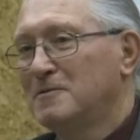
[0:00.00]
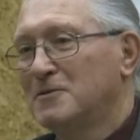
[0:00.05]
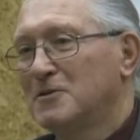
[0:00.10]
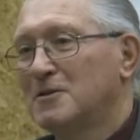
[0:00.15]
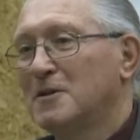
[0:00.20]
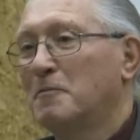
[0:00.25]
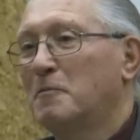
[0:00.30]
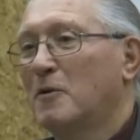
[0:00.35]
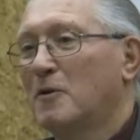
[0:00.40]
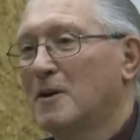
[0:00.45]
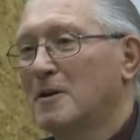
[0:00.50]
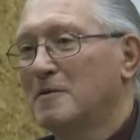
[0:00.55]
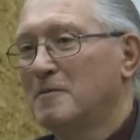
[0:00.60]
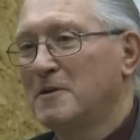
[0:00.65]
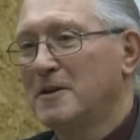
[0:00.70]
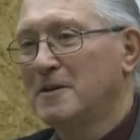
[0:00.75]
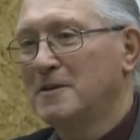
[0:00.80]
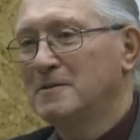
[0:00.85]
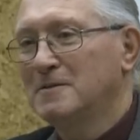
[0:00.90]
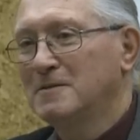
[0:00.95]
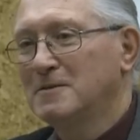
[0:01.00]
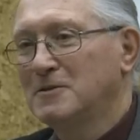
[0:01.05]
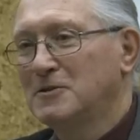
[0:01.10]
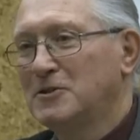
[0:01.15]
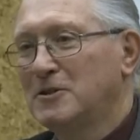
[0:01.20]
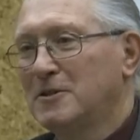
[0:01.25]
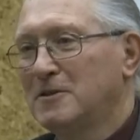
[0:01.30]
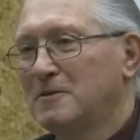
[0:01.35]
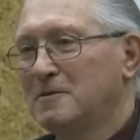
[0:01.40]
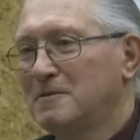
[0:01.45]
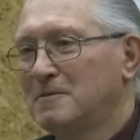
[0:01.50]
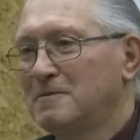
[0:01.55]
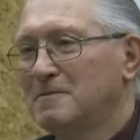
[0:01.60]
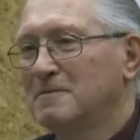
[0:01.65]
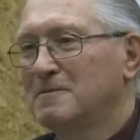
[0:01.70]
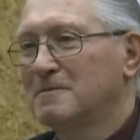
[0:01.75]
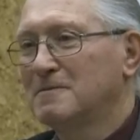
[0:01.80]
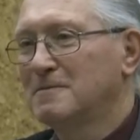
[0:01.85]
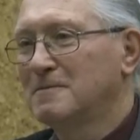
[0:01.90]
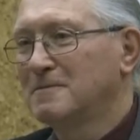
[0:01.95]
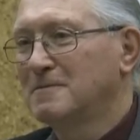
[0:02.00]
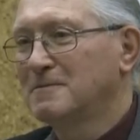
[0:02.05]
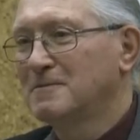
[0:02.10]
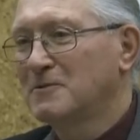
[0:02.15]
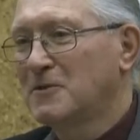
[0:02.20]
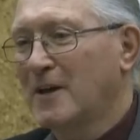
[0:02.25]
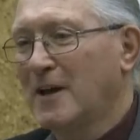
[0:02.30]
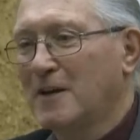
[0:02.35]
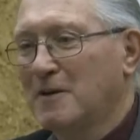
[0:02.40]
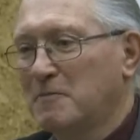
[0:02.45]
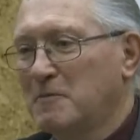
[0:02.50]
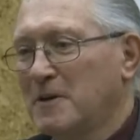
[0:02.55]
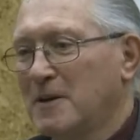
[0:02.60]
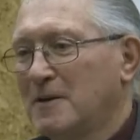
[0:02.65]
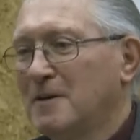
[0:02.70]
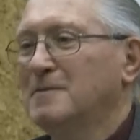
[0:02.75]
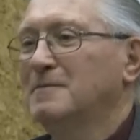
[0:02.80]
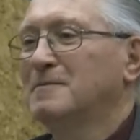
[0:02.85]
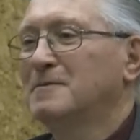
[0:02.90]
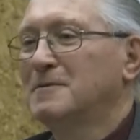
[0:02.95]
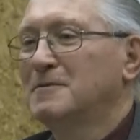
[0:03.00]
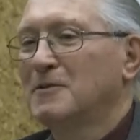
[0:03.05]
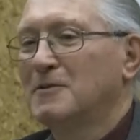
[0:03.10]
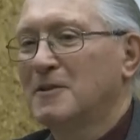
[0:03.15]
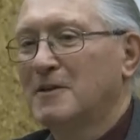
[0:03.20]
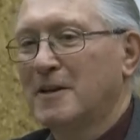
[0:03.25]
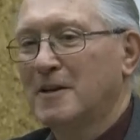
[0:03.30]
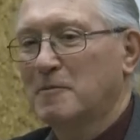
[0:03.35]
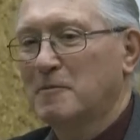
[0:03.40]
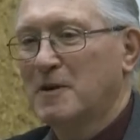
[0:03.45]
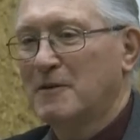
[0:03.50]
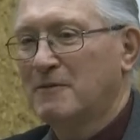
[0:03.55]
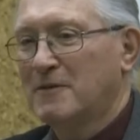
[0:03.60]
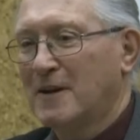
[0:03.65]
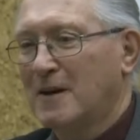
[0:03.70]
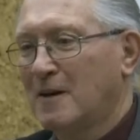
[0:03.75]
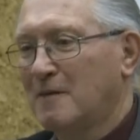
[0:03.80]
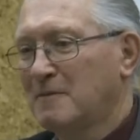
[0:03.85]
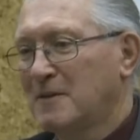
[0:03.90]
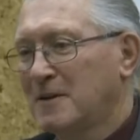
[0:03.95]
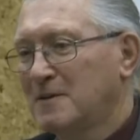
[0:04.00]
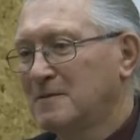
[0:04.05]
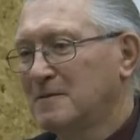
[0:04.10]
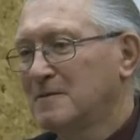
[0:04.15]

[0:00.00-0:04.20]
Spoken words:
support me, to thank me, thank my family